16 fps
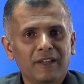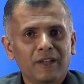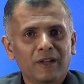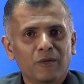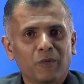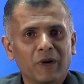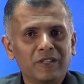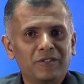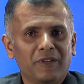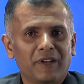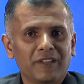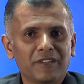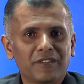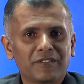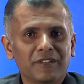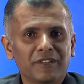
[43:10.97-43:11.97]
Once you
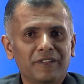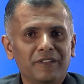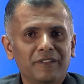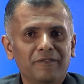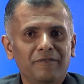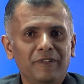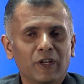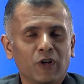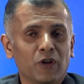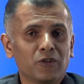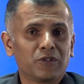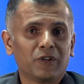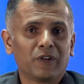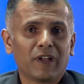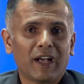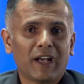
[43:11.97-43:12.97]
register, we are also
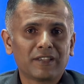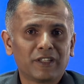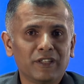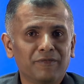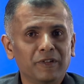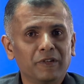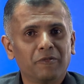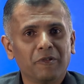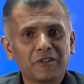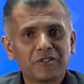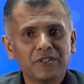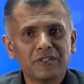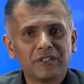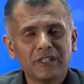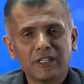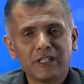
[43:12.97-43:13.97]
going to ask you a few
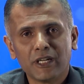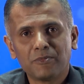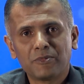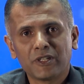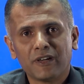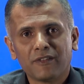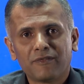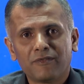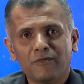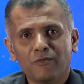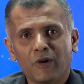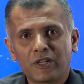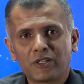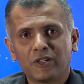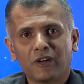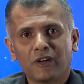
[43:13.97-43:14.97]
questions in terms of
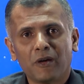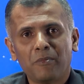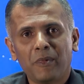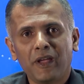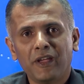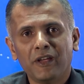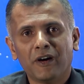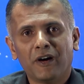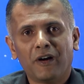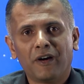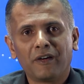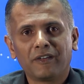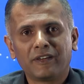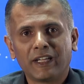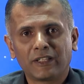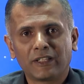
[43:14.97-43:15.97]
what's going to be
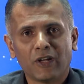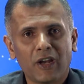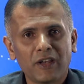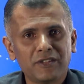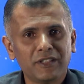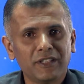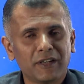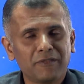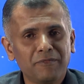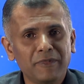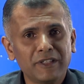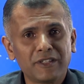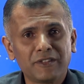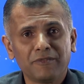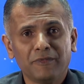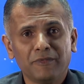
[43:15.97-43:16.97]
your technology that
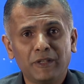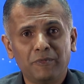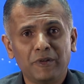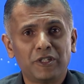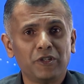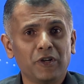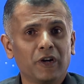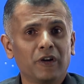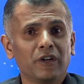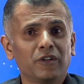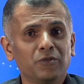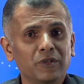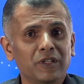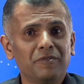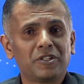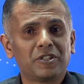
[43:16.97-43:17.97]
with which you're going to do
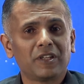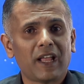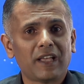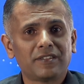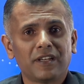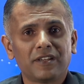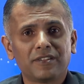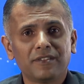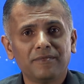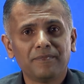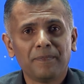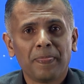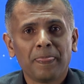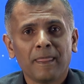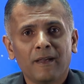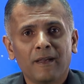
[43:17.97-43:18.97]
the visualization,
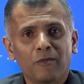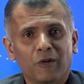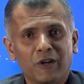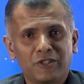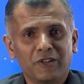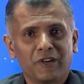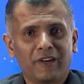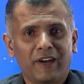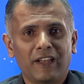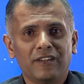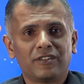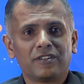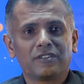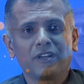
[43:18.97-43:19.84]
what your credentials are